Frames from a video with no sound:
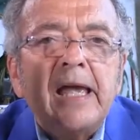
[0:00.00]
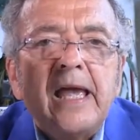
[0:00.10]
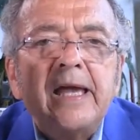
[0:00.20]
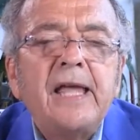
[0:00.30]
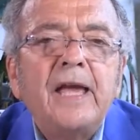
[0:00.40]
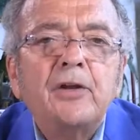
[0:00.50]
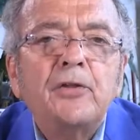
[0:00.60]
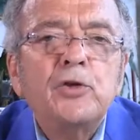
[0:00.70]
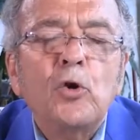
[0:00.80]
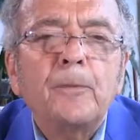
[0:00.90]
and head of
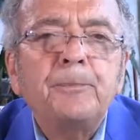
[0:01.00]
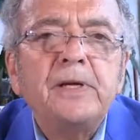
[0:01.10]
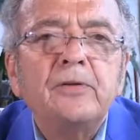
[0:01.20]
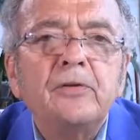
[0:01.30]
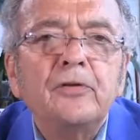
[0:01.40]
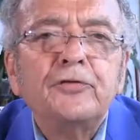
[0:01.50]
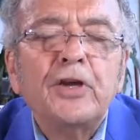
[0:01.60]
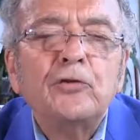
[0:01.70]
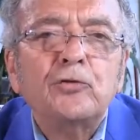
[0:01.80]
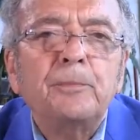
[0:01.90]
the European
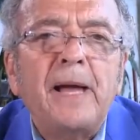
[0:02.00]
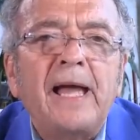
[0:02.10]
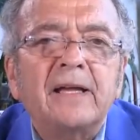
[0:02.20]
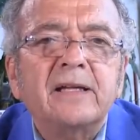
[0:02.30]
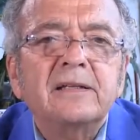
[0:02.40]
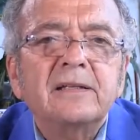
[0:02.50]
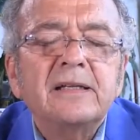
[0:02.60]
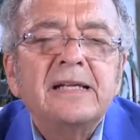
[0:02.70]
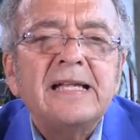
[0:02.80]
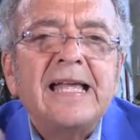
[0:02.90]
Central Bank.
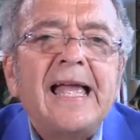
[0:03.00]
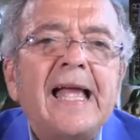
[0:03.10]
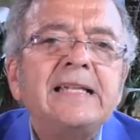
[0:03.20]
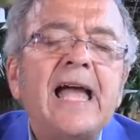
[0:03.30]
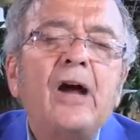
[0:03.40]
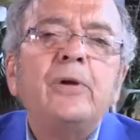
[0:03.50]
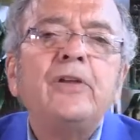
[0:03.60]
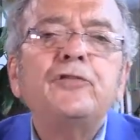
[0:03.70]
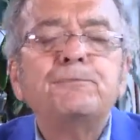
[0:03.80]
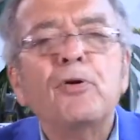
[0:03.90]
And now
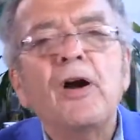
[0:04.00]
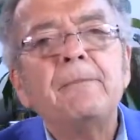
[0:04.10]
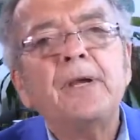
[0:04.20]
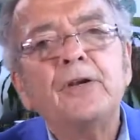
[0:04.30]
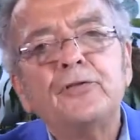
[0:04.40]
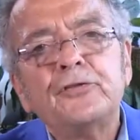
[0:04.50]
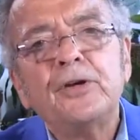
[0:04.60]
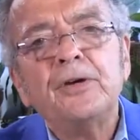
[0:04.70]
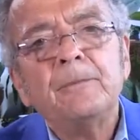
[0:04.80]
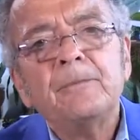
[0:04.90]
he's prime
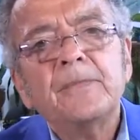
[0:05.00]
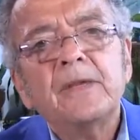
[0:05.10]
minister?